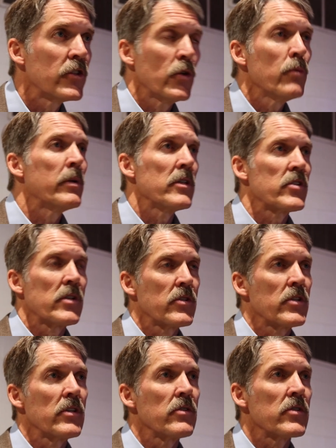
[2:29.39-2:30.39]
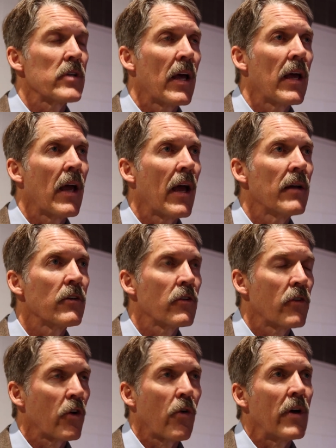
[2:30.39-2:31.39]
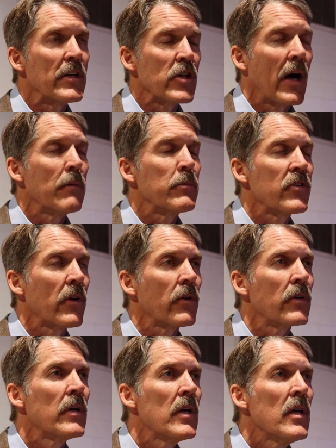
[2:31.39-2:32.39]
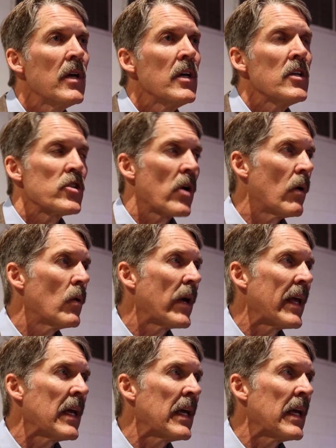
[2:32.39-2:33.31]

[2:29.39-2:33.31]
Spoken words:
to businesses and to create jobs there. So